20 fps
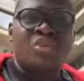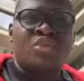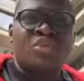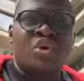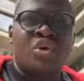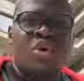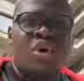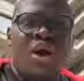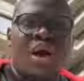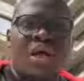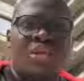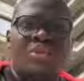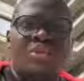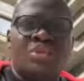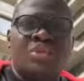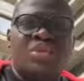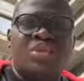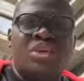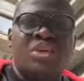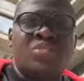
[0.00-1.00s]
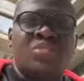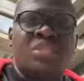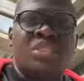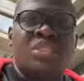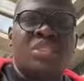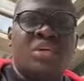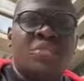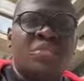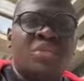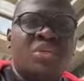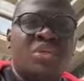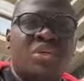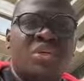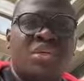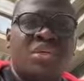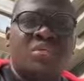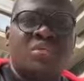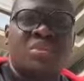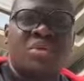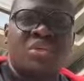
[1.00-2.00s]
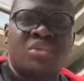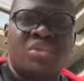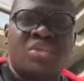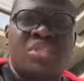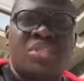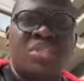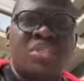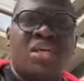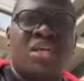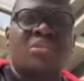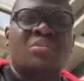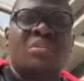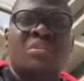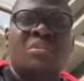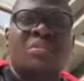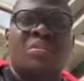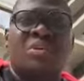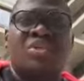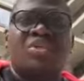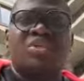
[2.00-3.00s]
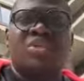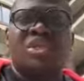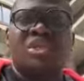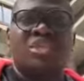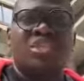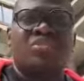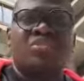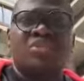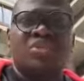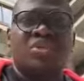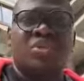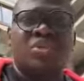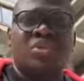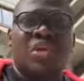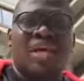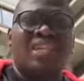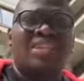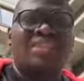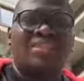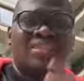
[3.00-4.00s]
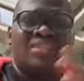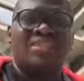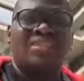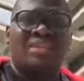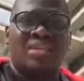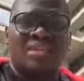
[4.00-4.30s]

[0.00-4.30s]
So as you're joining me, tell me your name, your city, and remember, share this video at least